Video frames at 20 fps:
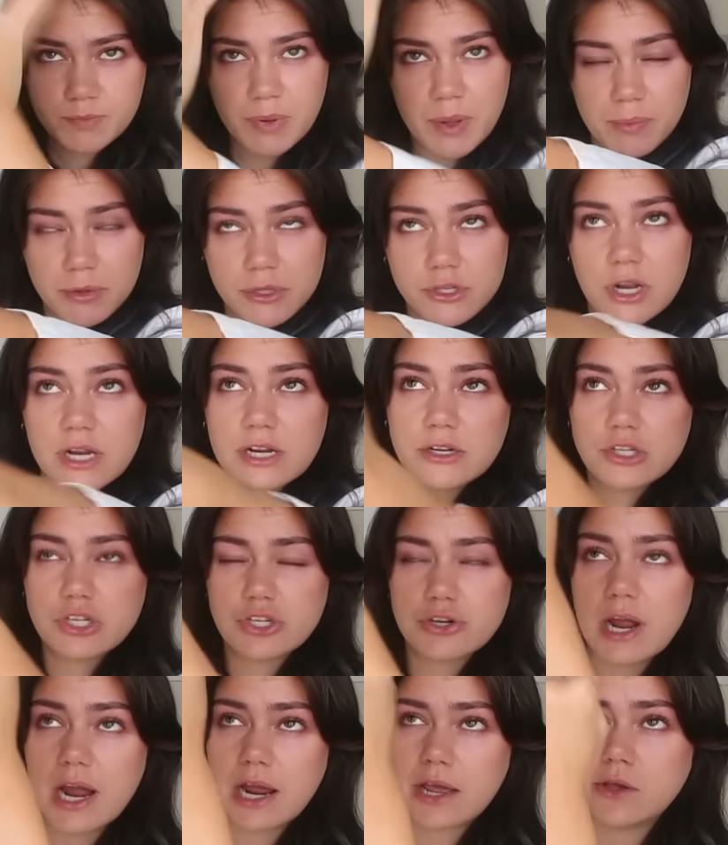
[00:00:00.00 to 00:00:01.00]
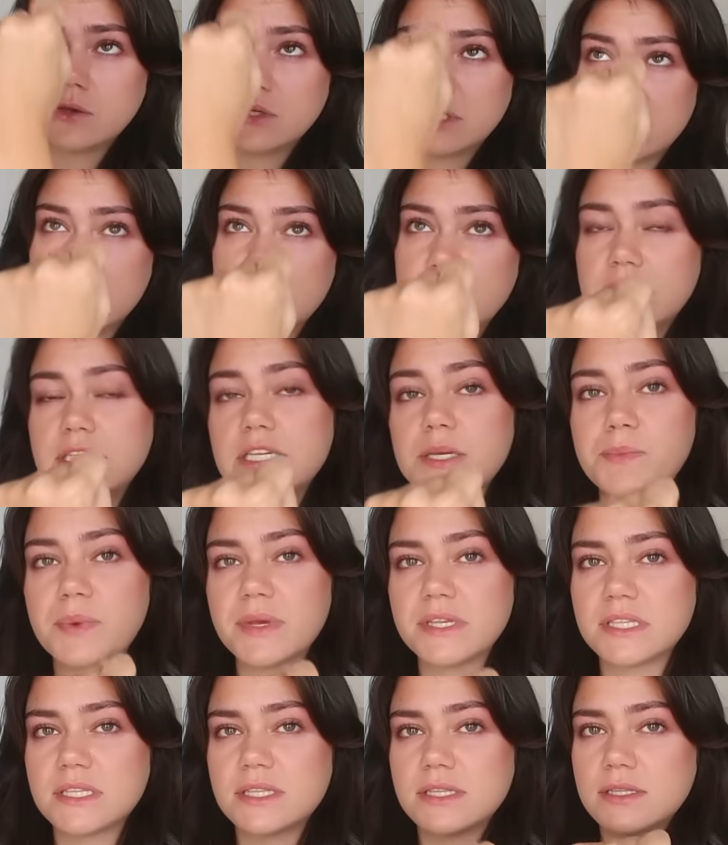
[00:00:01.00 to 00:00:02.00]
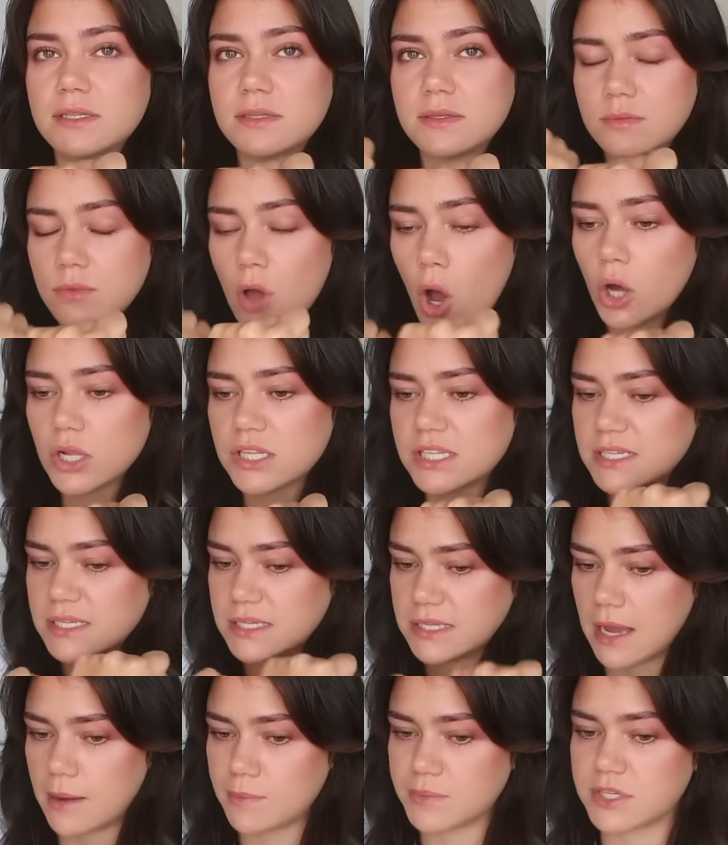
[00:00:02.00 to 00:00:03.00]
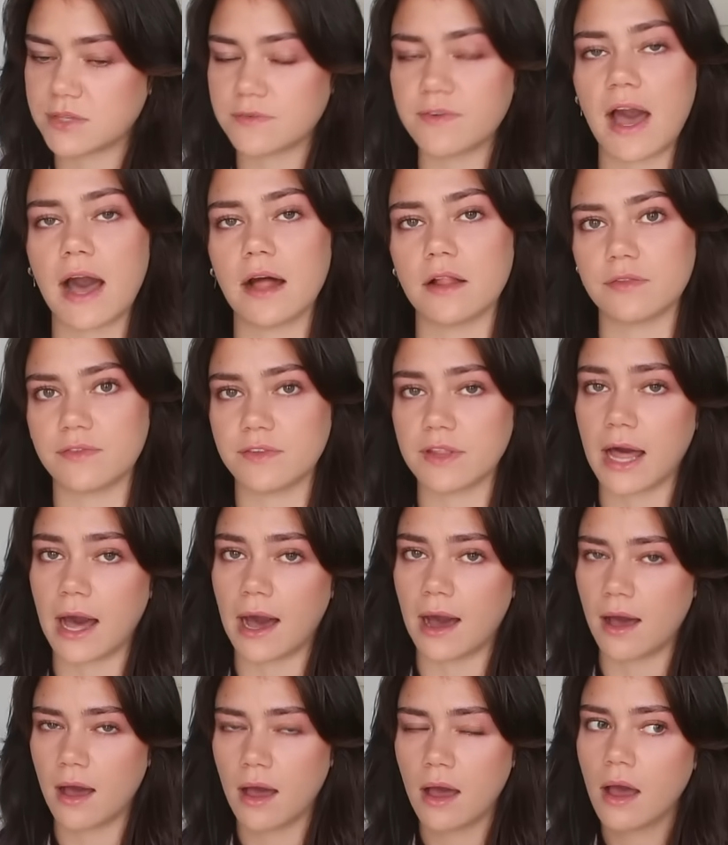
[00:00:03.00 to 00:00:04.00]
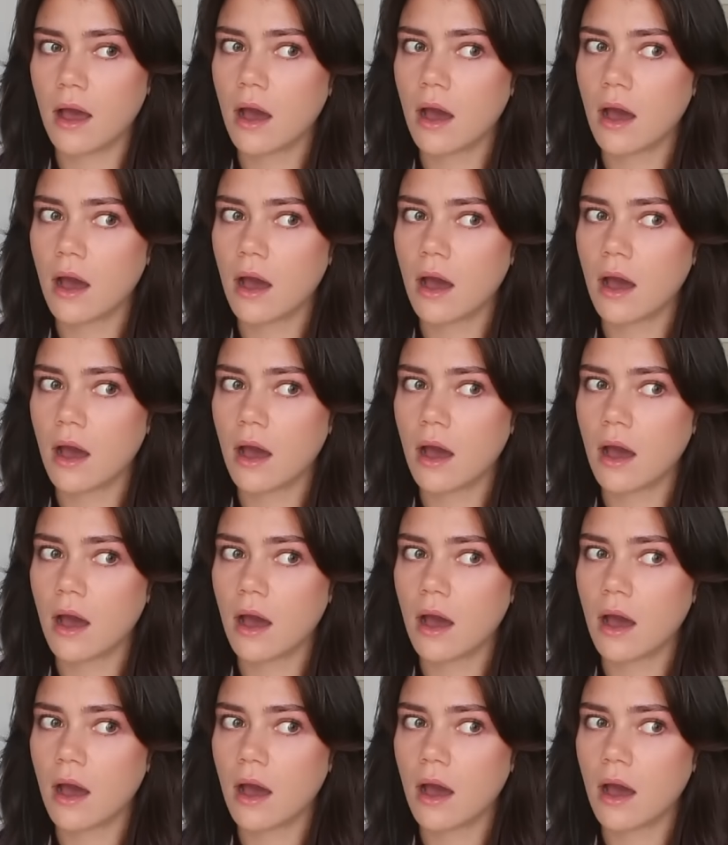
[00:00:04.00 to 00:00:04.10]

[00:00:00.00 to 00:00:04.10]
People trying to drag you to the deepest, the hottest depths of hell for that?